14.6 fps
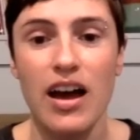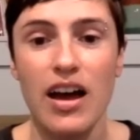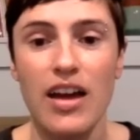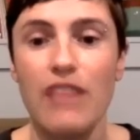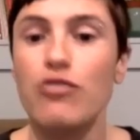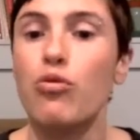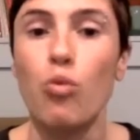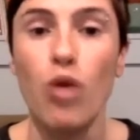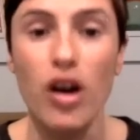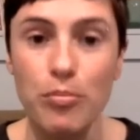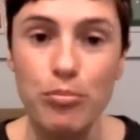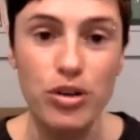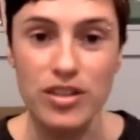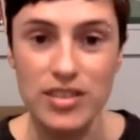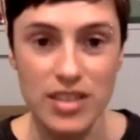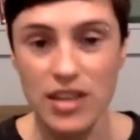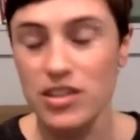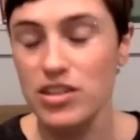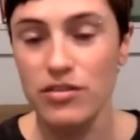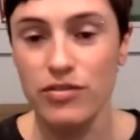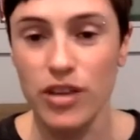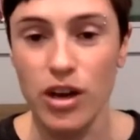if 1%
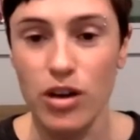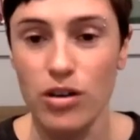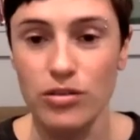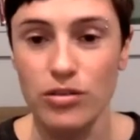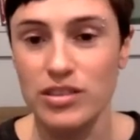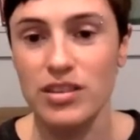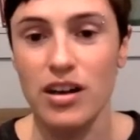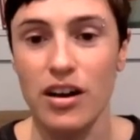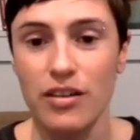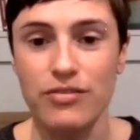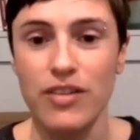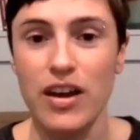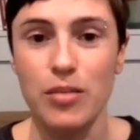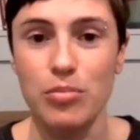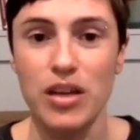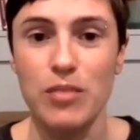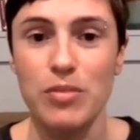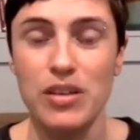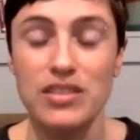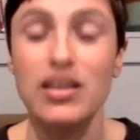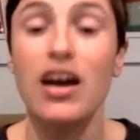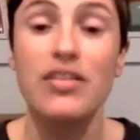of those are fed a
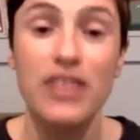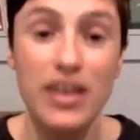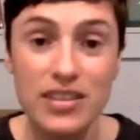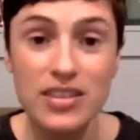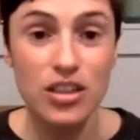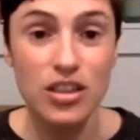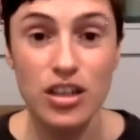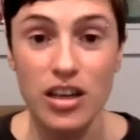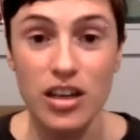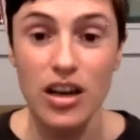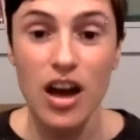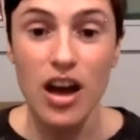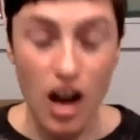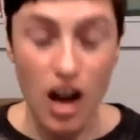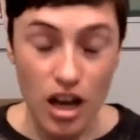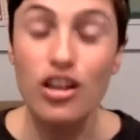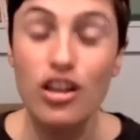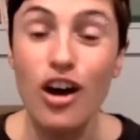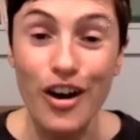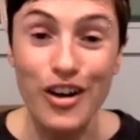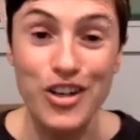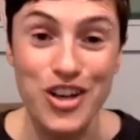plant-based diet, that's still a
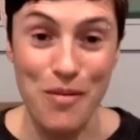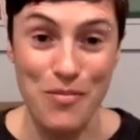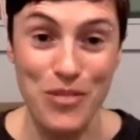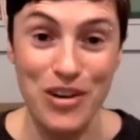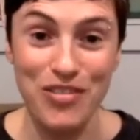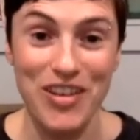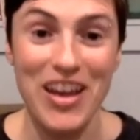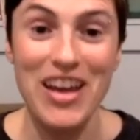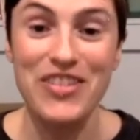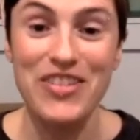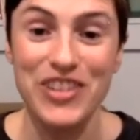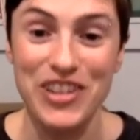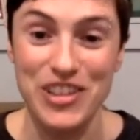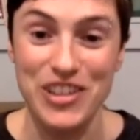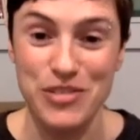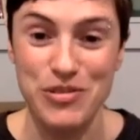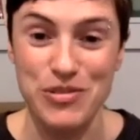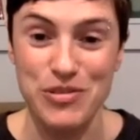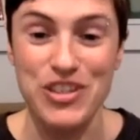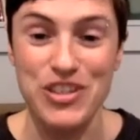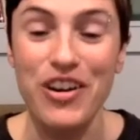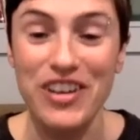large number of animals we're
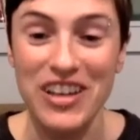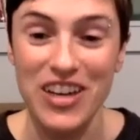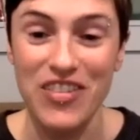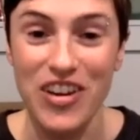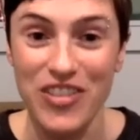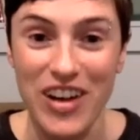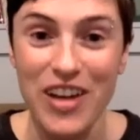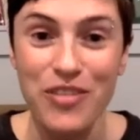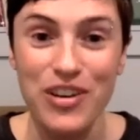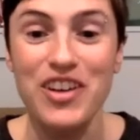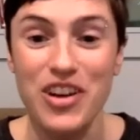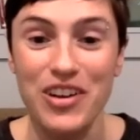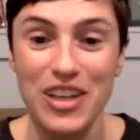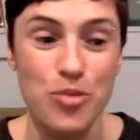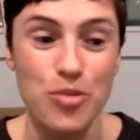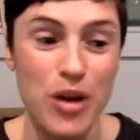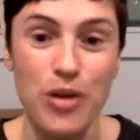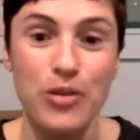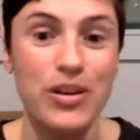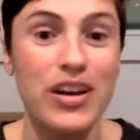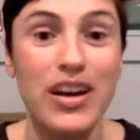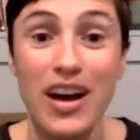talking about, right? We're not talking
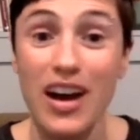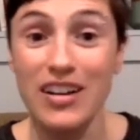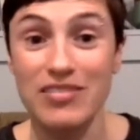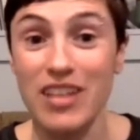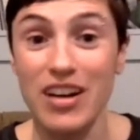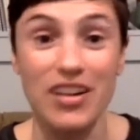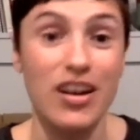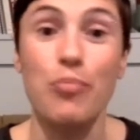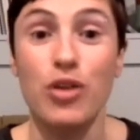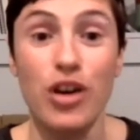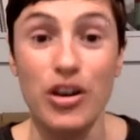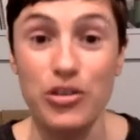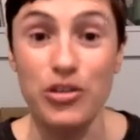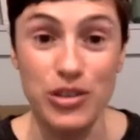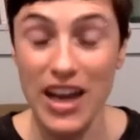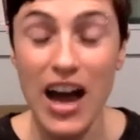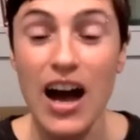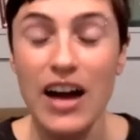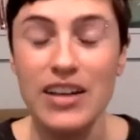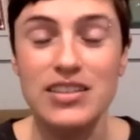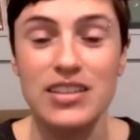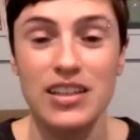about a couple hundred
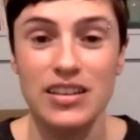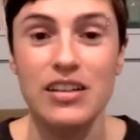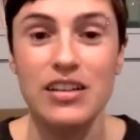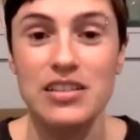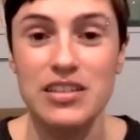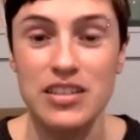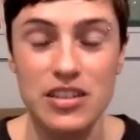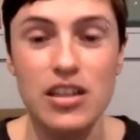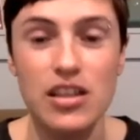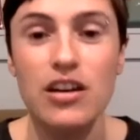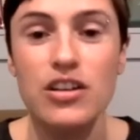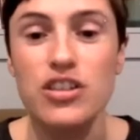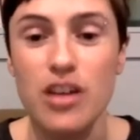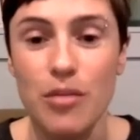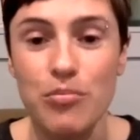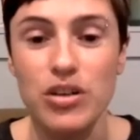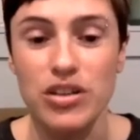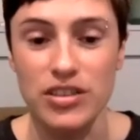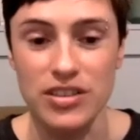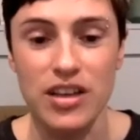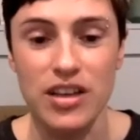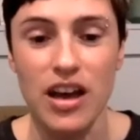cats. Like there's large
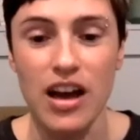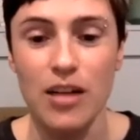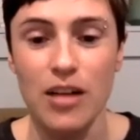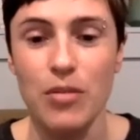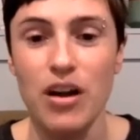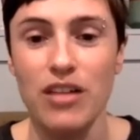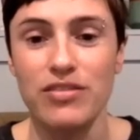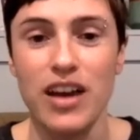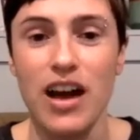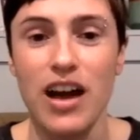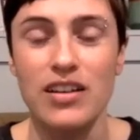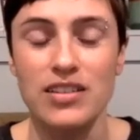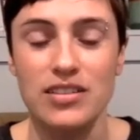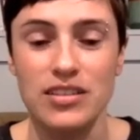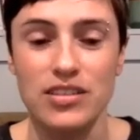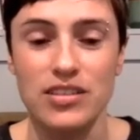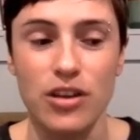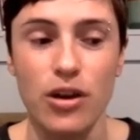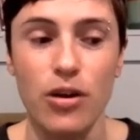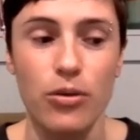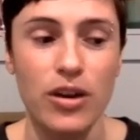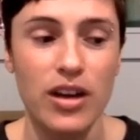numbers of cats, and
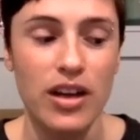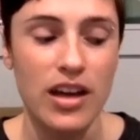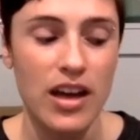so